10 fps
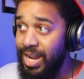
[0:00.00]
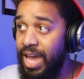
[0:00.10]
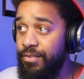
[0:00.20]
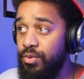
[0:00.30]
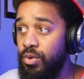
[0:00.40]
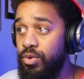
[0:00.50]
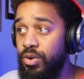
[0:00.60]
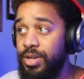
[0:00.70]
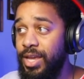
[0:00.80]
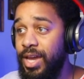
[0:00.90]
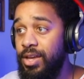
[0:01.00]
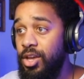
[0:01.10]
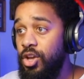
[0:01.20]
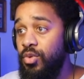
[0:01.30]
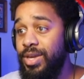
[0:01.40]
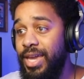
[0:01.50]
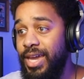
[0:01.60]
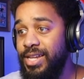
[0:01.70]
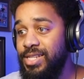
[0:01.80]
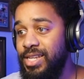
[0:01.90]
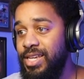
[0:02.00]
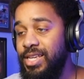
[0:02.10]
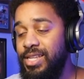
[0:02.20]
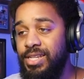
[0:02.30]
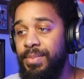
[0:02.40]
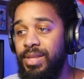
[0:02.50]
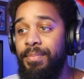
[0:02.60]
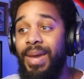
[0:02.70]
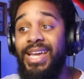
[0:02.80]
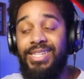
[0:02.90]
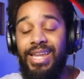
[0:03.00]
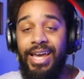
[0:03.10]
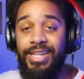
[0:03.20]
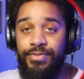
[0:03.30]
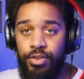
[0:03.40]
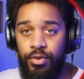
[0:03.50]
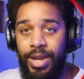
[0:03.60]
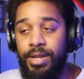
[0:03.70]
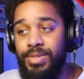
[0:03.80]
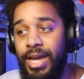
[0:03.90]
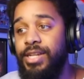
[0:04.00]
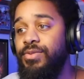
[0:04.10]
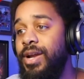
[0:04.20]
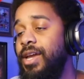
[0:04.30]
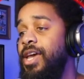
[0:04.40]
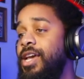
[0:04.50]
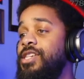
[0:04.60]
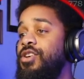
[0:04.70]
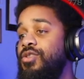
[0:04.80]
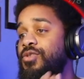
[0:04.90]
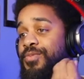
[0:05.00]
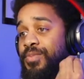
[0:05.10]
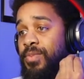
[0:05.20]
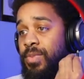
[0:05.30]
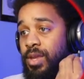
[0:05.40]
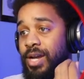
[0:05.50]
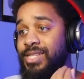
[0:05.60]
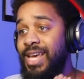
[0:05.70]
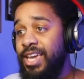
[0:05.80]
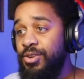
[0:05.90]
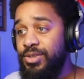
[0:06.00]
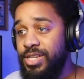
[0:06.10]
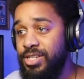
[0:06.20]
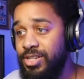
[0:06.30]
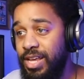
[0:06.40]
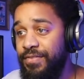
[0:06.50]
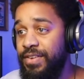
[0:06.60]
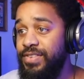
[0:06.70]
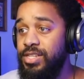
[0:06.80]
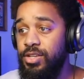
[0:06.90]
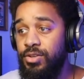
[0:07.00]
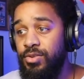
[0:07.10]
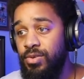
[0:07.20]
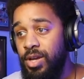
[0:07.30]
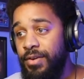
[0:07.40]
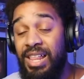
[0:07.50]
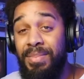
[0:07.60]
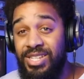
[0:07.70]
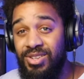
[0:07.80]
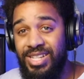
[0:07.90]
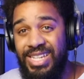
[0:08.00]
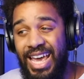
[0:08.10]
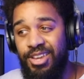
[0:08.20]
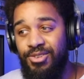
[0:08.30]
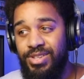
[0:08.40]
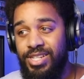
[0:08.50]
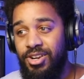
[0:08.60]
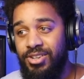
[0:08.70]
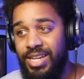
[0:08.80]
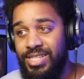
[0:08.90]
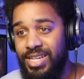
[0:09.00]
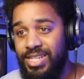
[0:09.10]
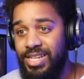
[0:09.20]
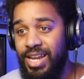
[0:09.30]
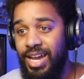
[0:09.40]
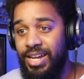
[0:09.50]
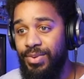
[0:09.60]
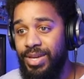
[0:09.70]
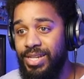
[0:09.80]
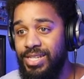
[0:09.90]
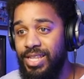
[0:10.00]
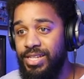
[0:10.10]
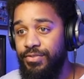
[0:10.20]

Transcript: that I haven't rolled on yet, we can see some of the base stats for the random stats, right? So attack usually starts at 52, elemental attack usually starts at 69, and we can see